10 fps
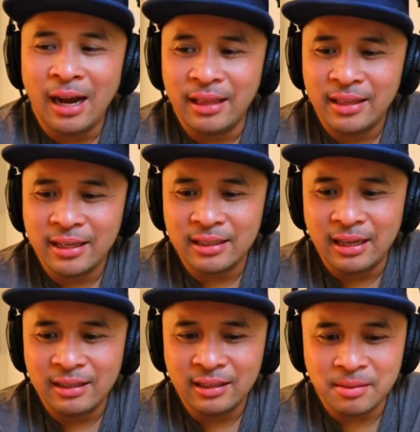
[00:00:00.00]
I think
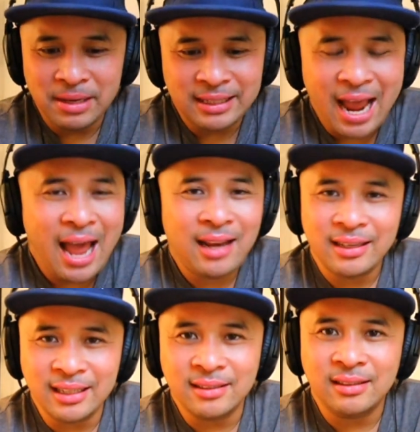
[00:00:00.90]
the
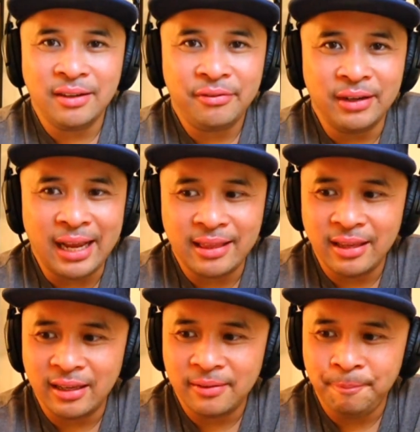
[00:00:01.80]
mentality is different. I
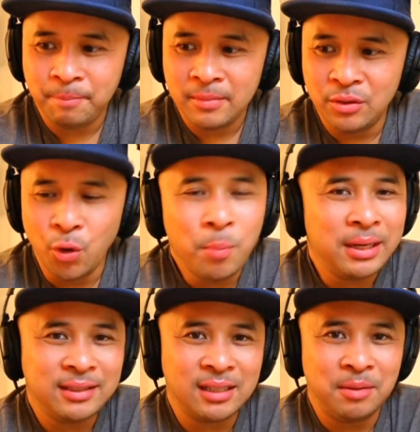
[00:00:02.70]
think
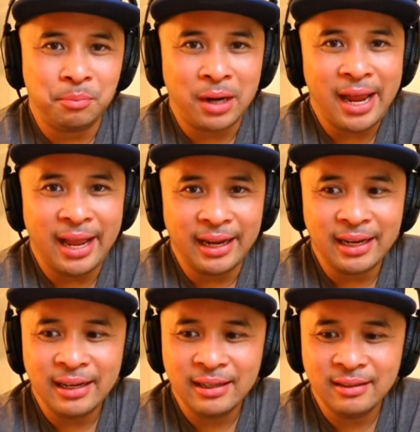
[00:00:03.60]
nobody's going to
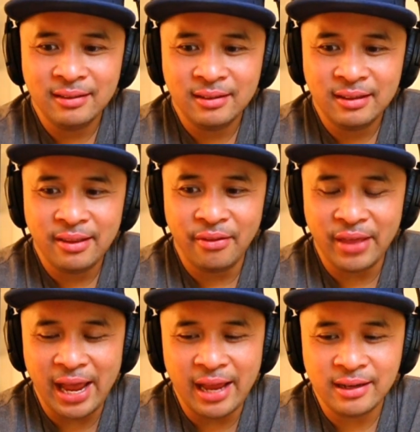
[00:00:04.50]
brag
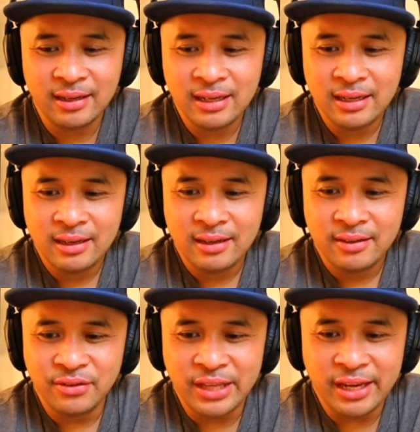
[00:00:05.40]
that
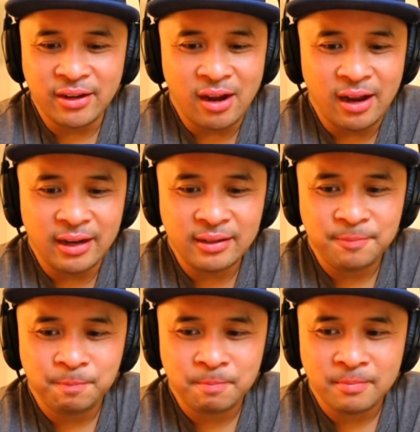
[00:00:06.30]
they got,
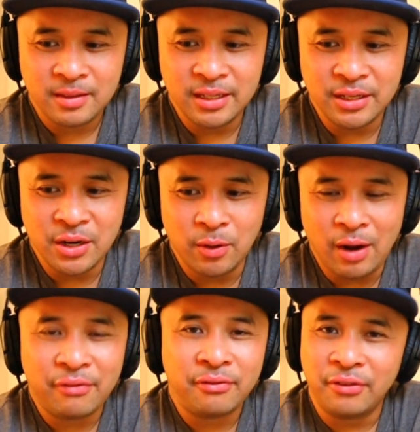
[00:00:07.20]
you know,
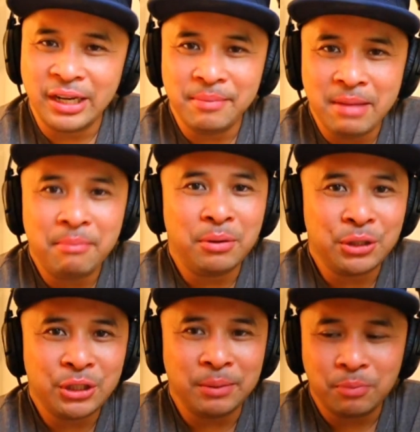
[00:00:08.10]
a free
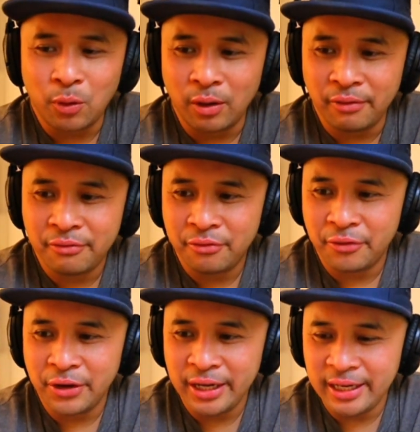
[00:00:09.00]
membership or a
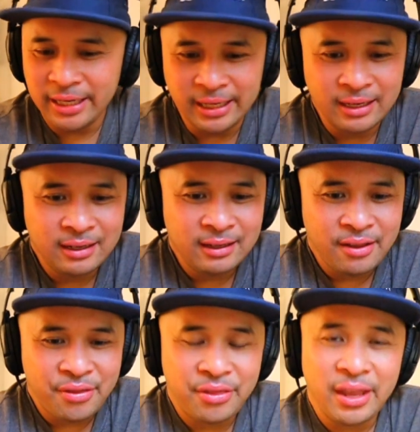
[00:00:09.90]
free
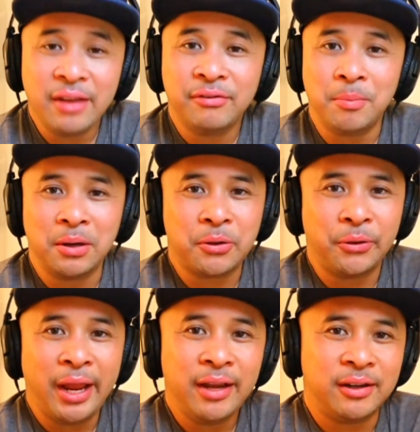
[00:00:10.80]
thing from a
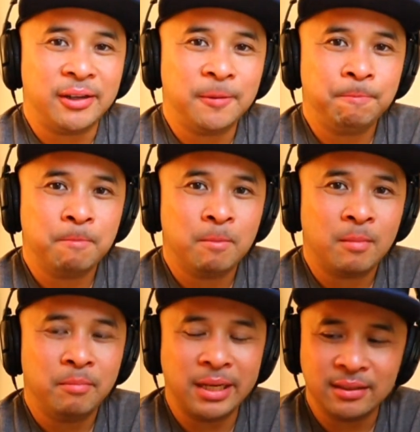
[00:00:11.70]
creator,
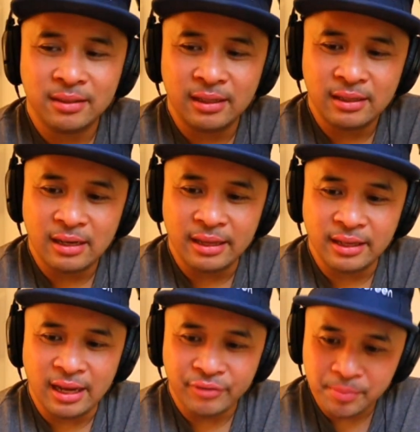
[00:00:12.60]
because I
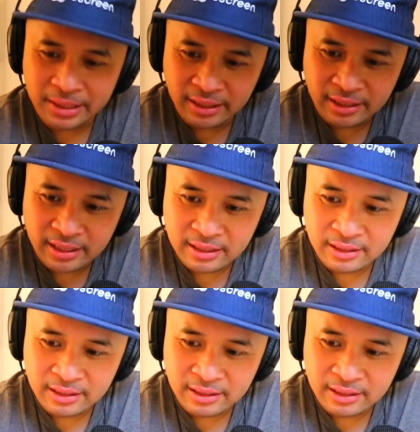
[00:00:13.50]
think everybody